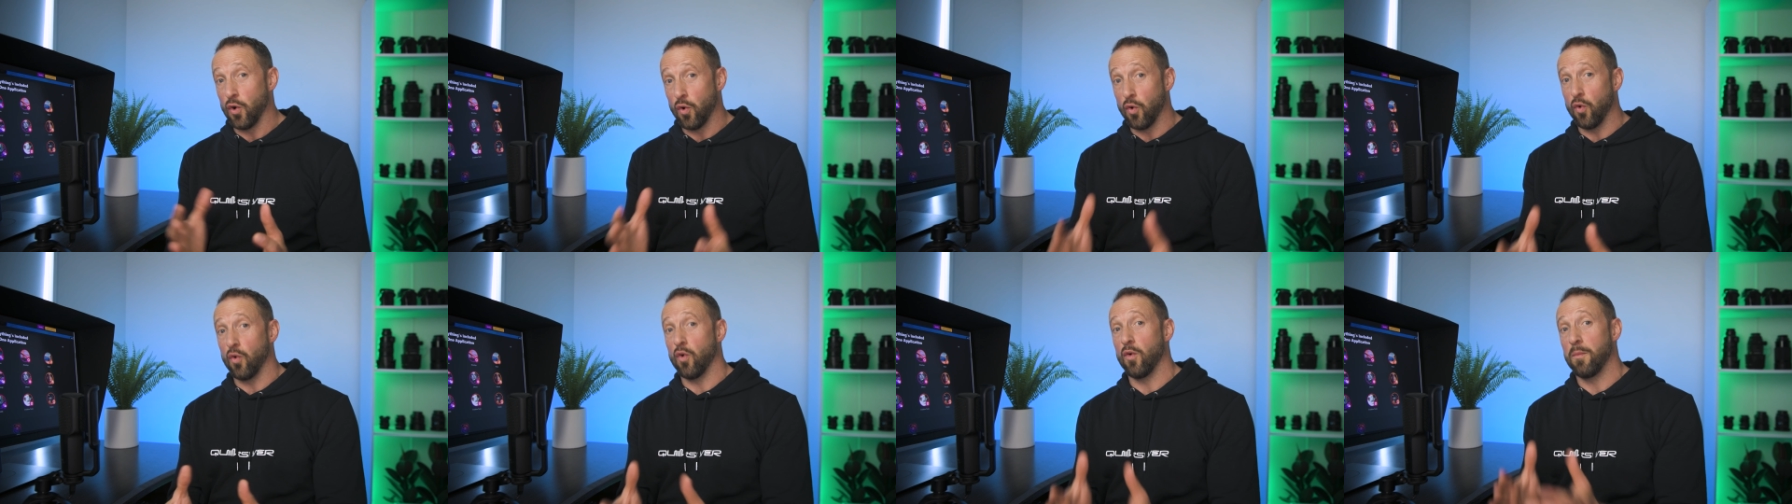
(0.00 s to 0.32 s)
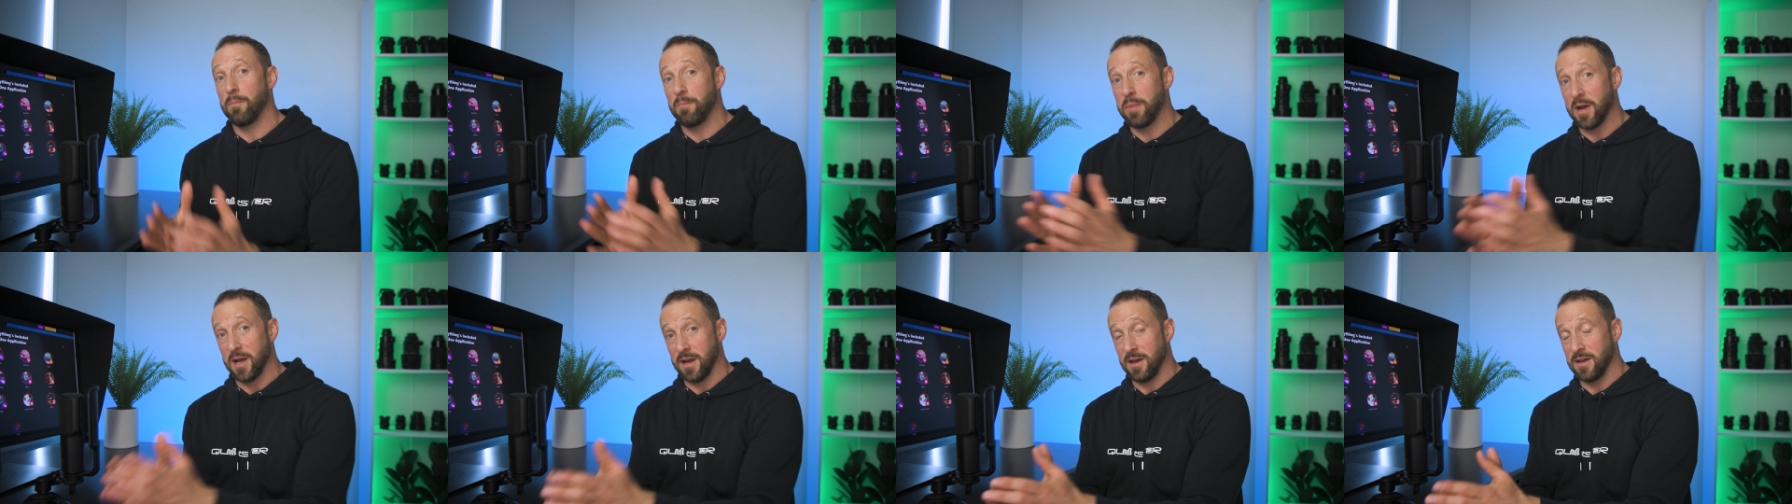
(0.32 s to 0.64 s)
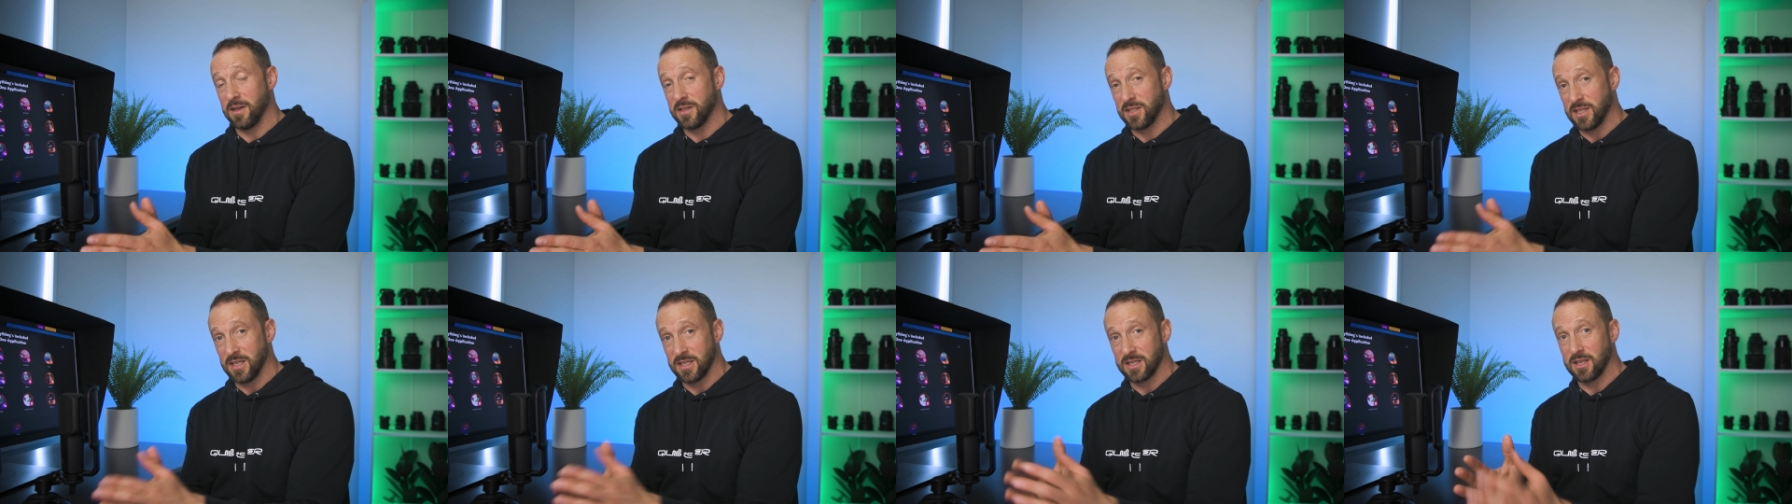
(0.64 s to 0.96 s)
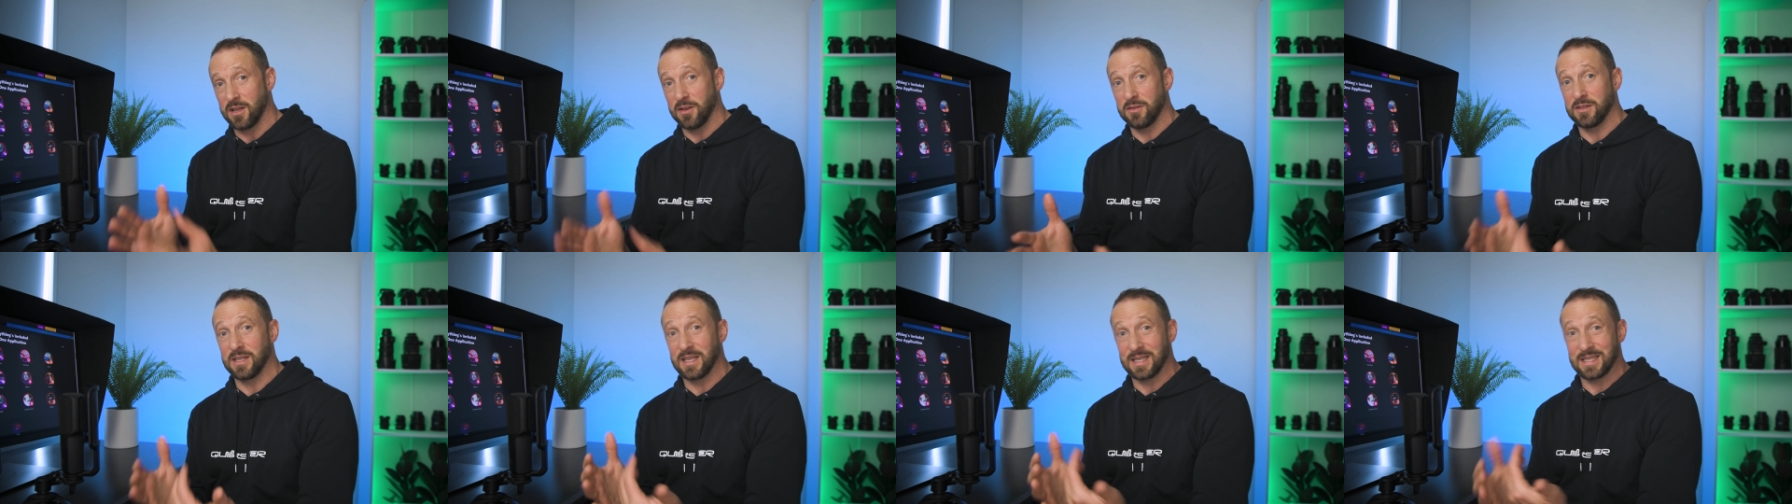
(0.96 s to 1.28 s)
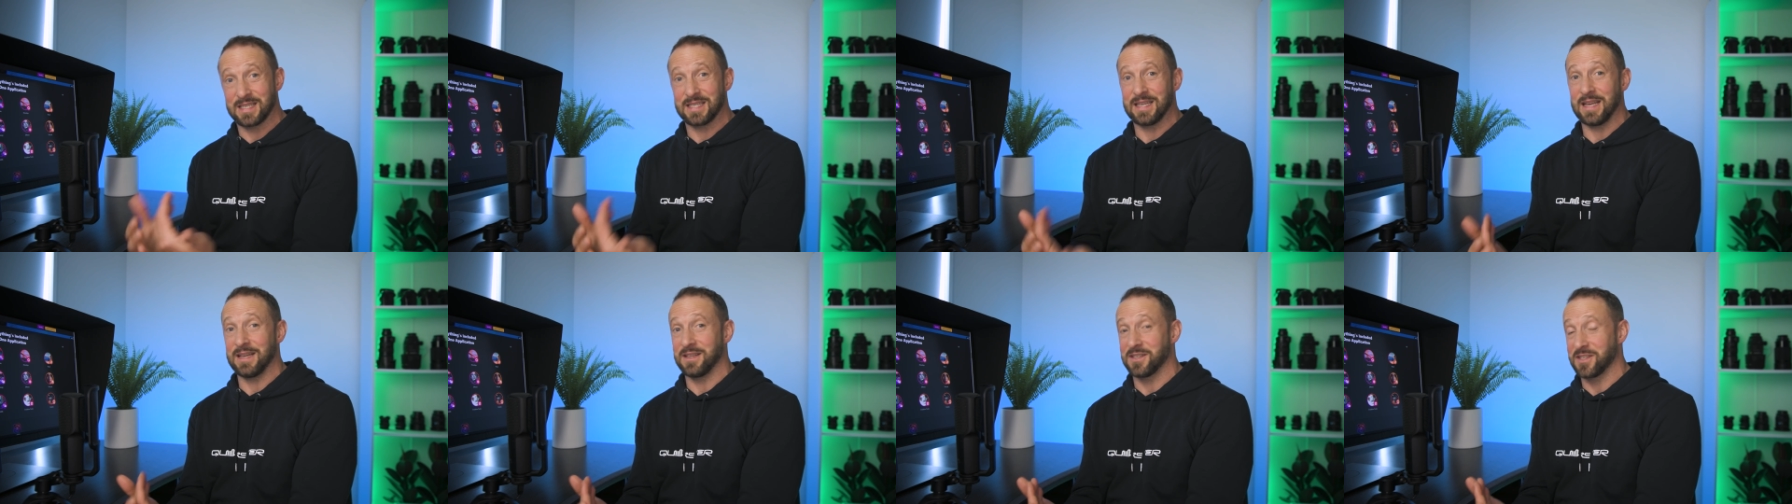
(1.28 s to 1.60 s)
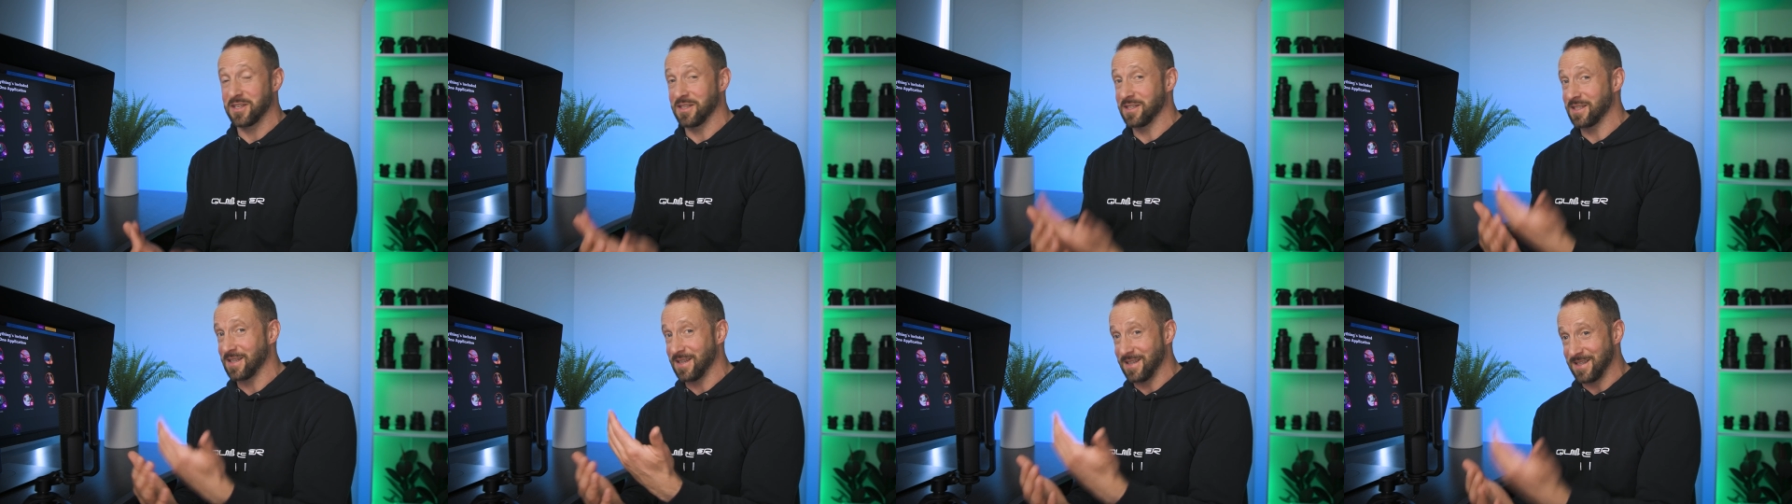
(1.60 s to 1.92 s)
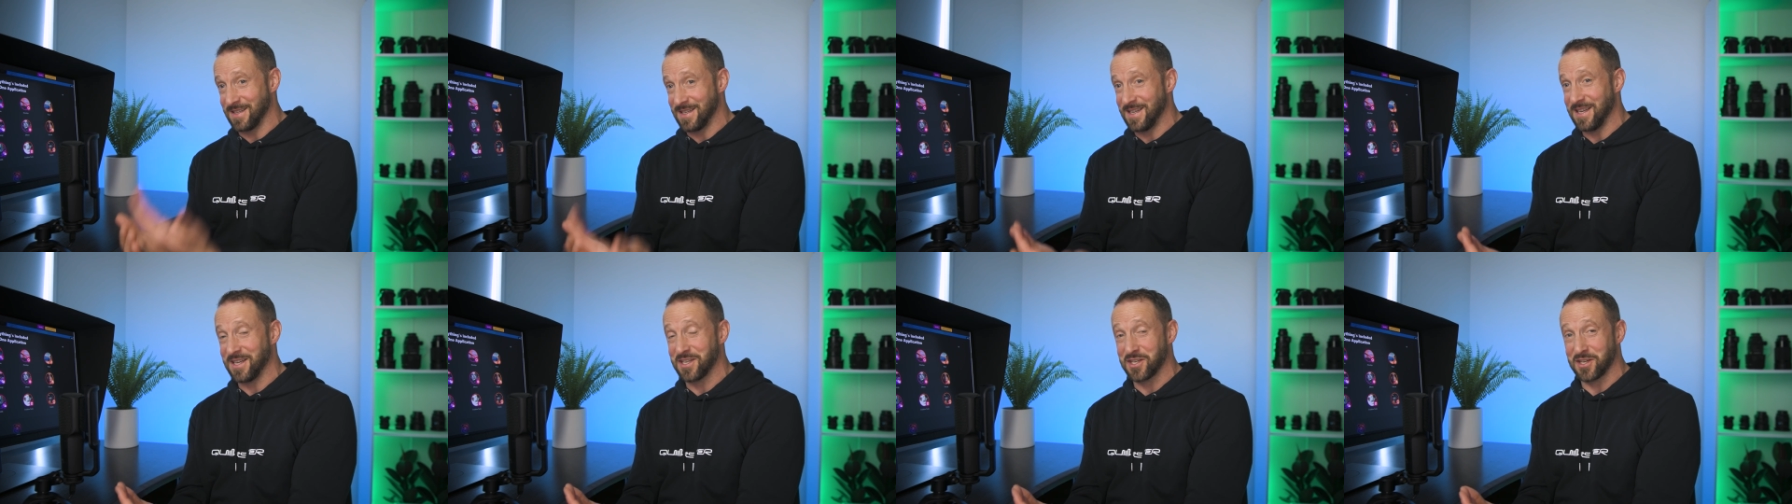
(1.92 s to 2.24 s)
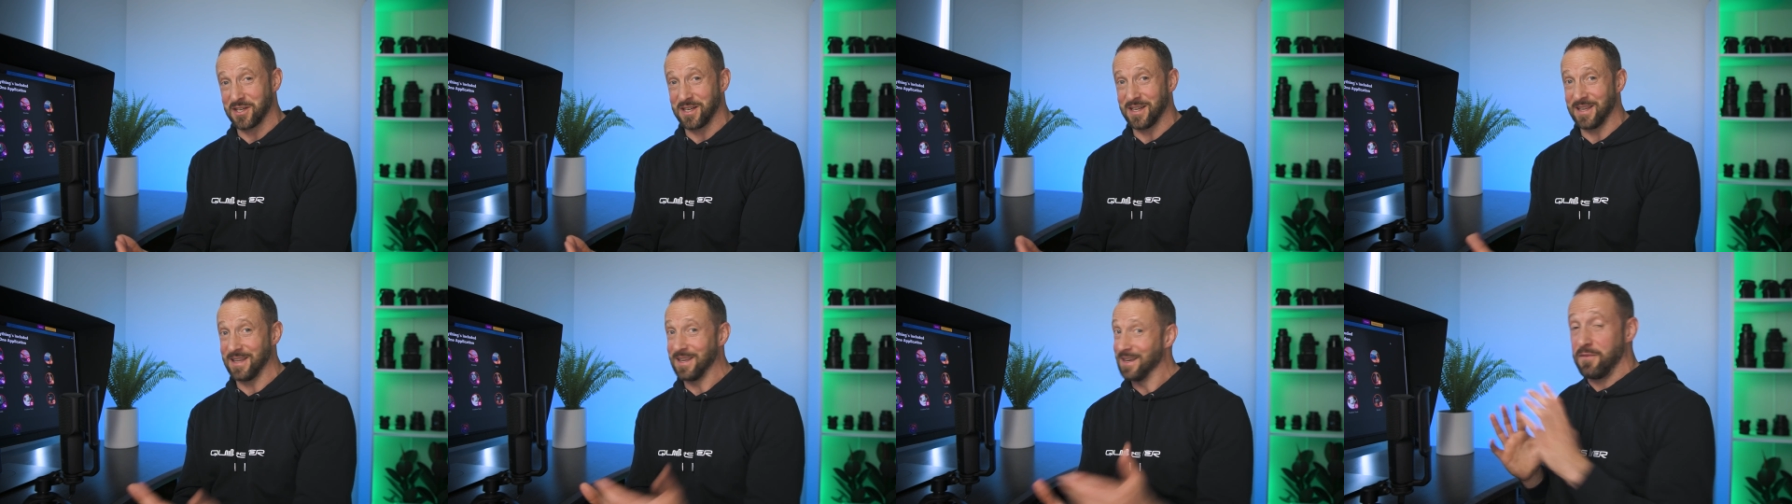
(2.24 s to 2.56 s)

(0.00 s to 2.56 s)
or purchase those extensions additionally.